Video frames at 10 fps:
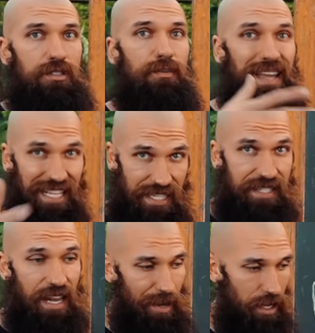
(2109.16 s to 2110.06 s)
to make it
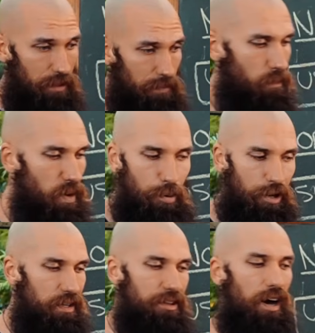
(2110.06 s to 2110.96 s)
systemic. We put
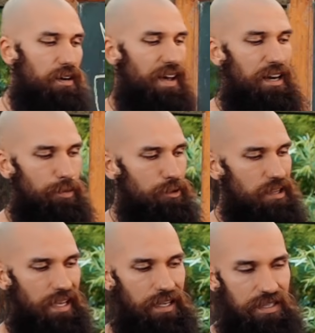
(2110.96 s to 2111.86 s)
in a ton of edibles
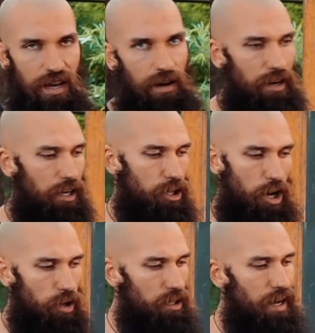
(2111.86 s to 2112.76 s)
like cassava,
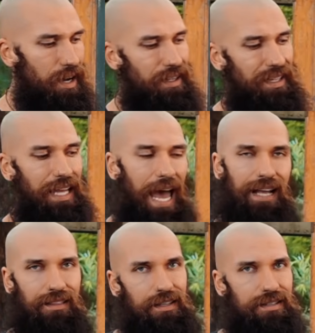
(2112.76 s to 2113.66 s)
coconut,
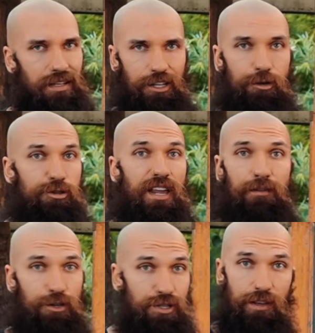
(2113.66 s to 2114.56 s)
cactus, and a huge
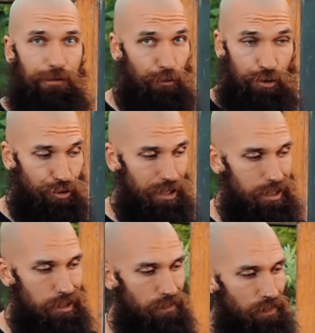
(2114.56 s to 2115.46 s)
diversity of fruit
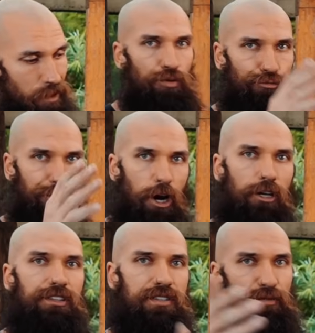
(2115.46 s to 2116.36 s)
trees.
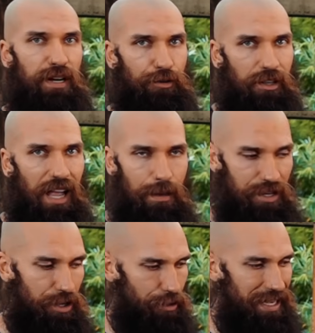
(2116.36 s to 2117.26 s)
Regardless of whatever climate
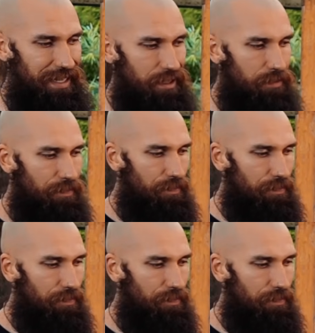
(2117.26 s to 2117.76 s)
you're in,